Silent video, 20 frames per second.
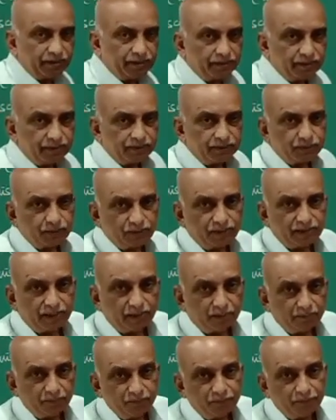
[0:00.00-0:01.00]
So the
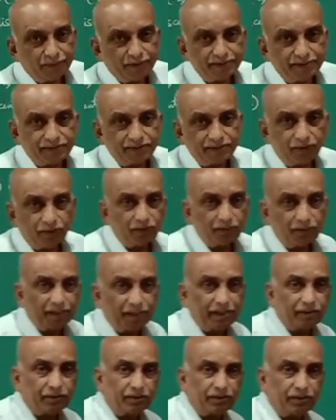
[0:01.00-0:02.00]
M phase or
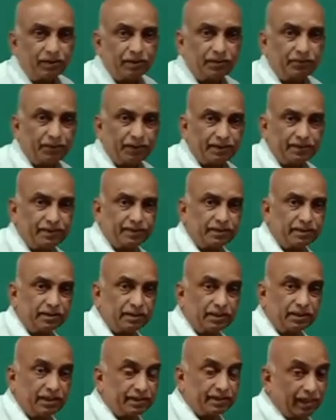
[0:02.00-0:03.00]
mitotic phase
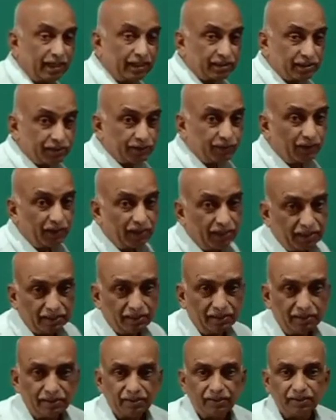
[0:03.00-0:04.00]
is actually
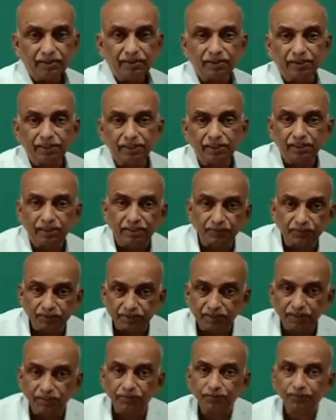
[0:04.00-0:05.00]
the
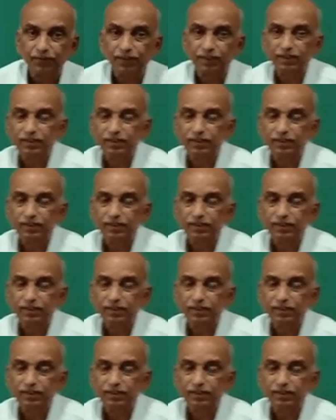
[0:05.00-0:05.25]
division of the